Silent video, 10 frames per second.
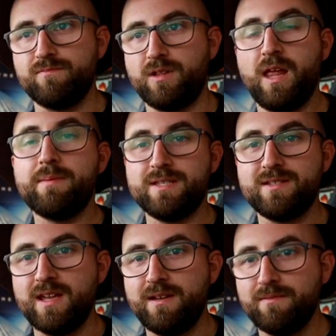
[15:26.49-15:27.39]

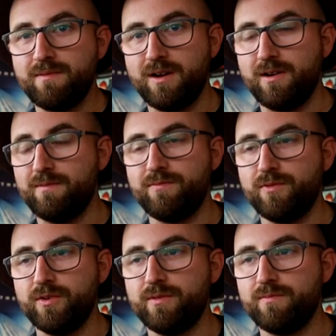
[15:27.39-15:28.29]
clemency or
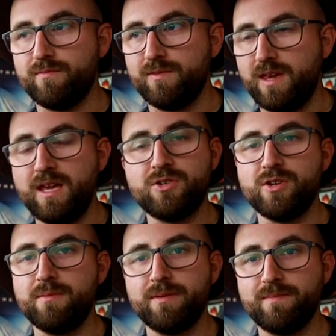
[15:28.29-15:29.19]
for the
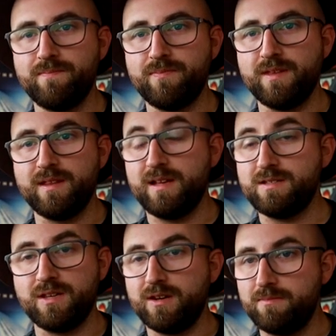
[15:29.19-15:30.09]
kingship.
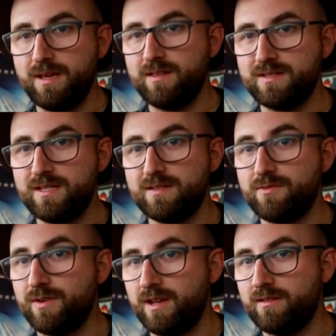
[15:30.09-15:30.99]
That's going to be in season
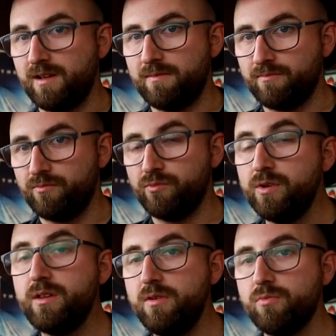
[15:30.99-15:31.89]
three, and I'm
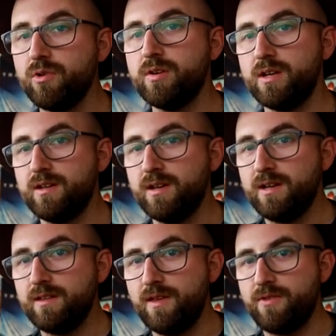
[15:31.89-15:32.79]
really worried
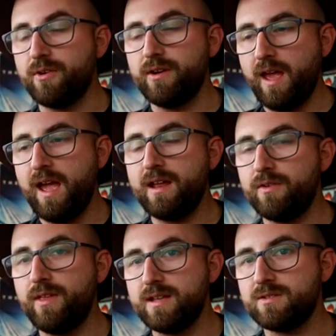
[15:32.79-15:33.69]
that they're going to
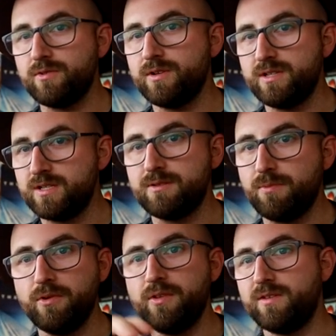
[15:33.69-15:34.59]
handle that story just as
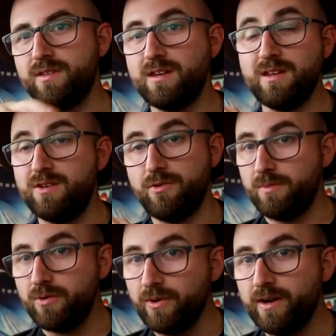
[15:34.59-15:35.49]
poorly as they did
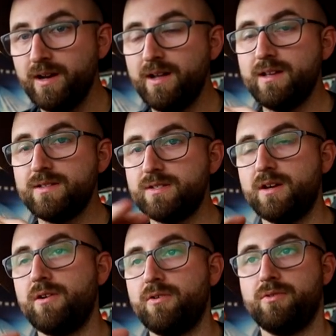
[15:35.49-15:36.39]
Numenor.
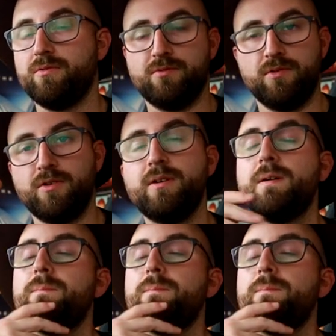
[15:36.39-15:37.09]
So uh,